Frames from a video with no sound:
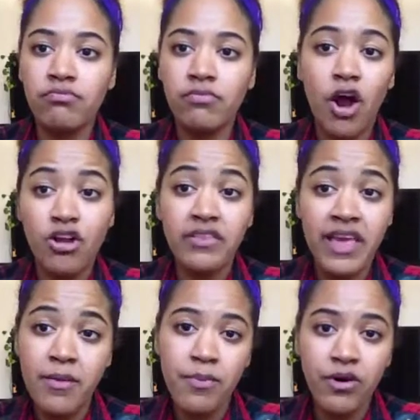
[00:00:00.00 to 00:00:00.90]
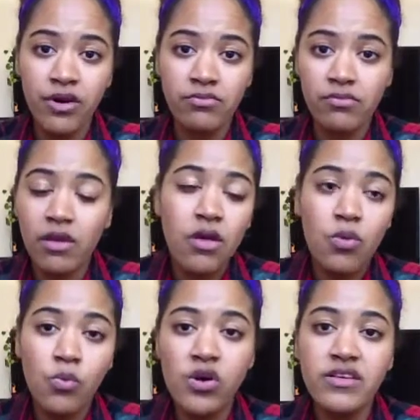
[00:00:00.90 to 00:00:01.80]
our labor
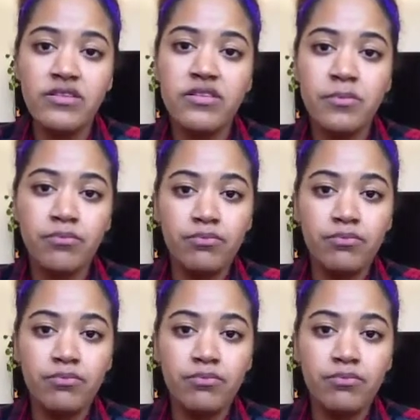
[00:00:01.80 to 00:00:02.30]
was the